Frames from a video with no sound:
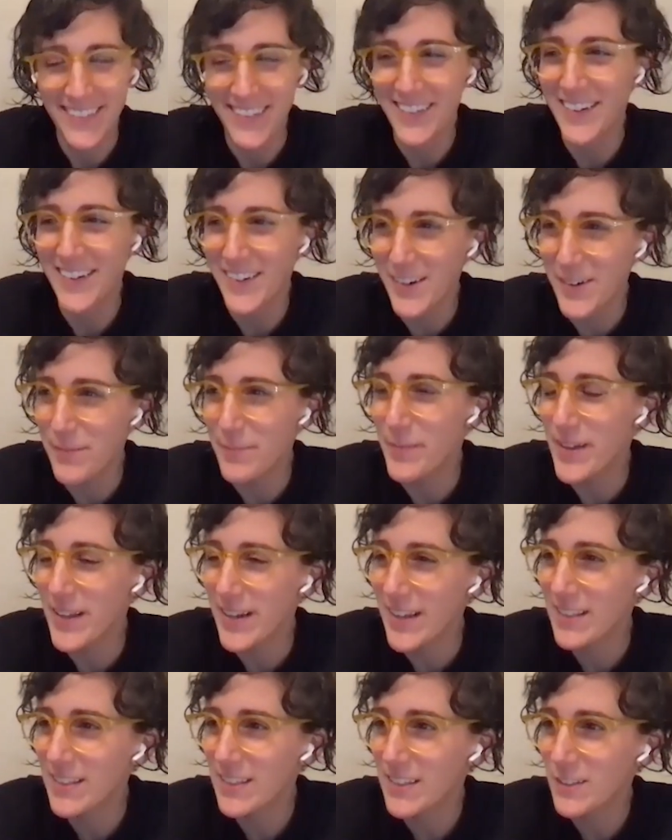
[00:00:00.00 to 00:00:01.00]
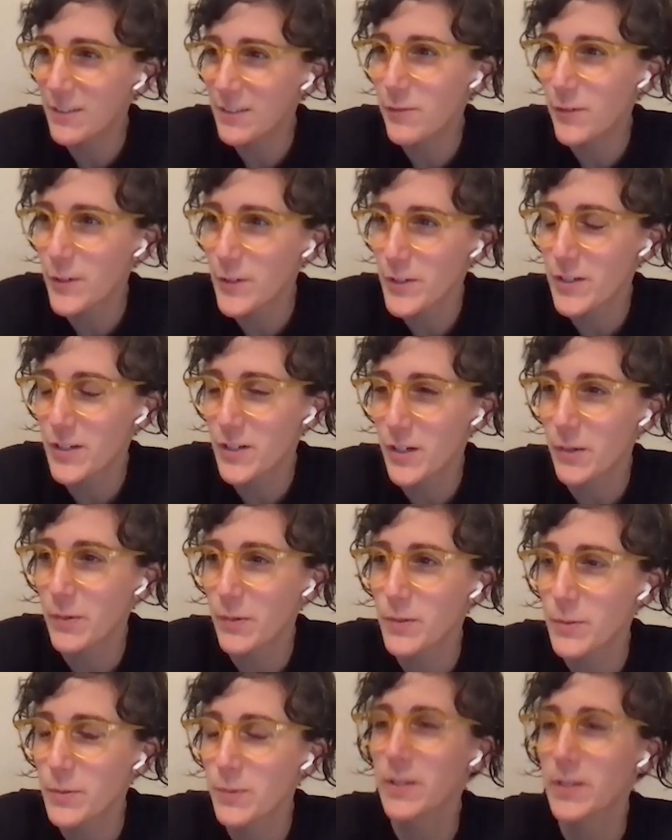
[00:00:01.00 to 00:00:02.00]
And I think the first year
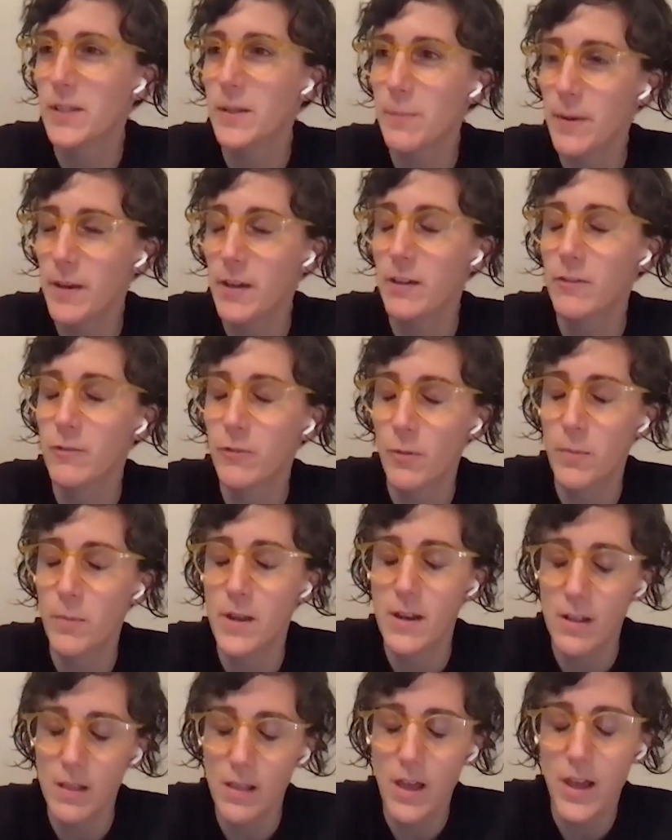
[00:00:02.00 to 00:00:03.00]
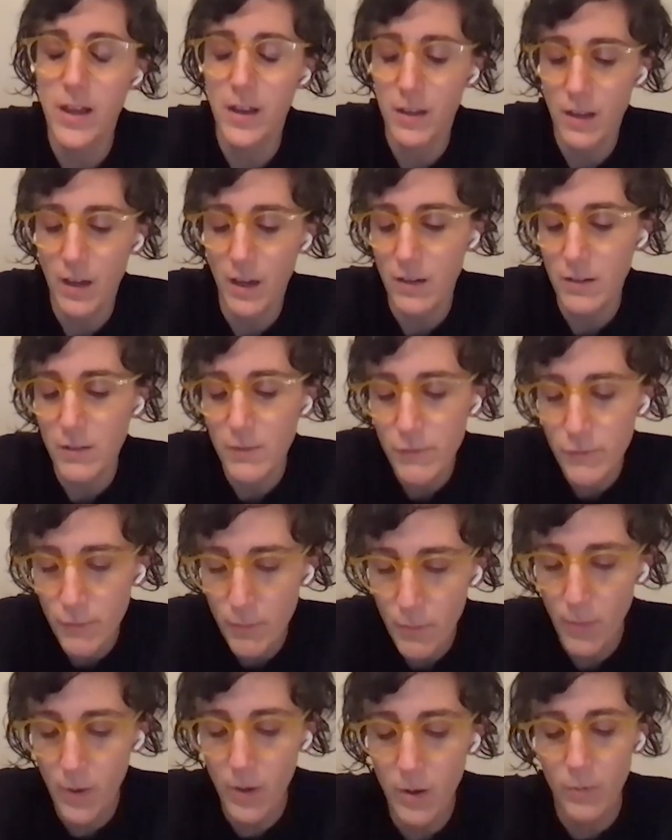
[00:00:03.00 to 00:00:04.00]
was really big for me to like kind
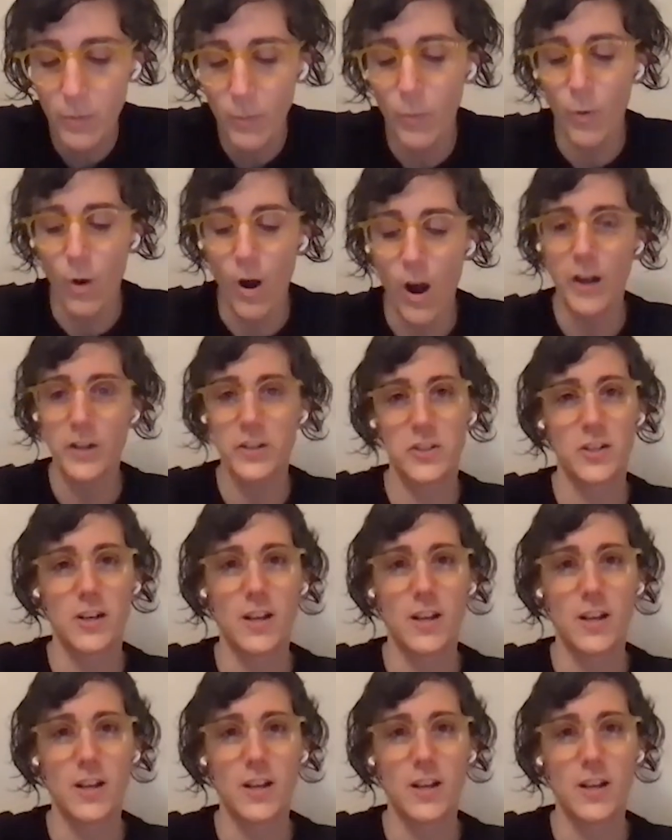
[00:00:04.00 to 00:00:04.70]
of watch.